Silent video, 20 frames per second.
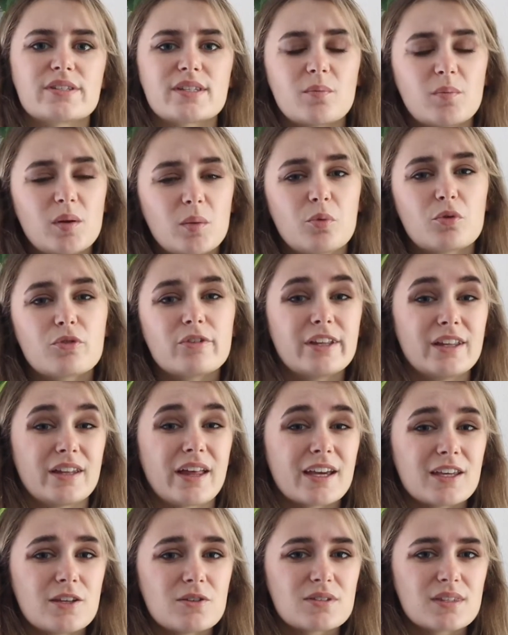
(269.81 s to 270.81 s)
Some people really
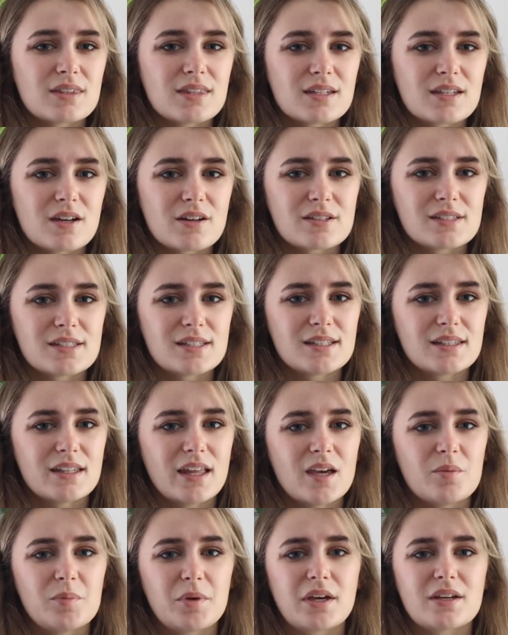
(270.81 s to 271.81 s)
like using the tungsten
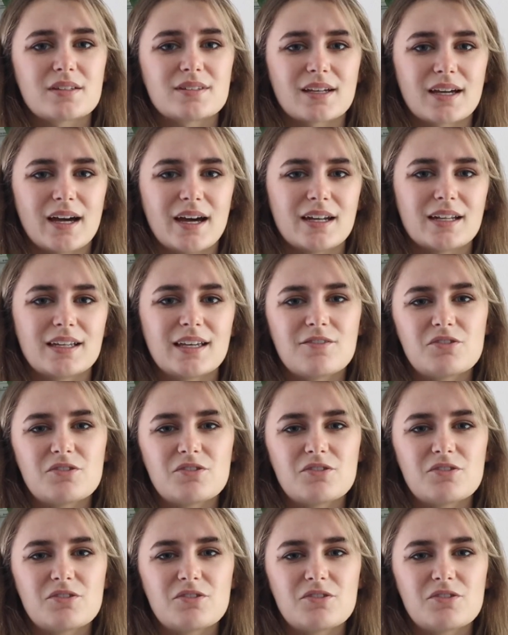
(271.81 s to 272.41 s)
light because it kind of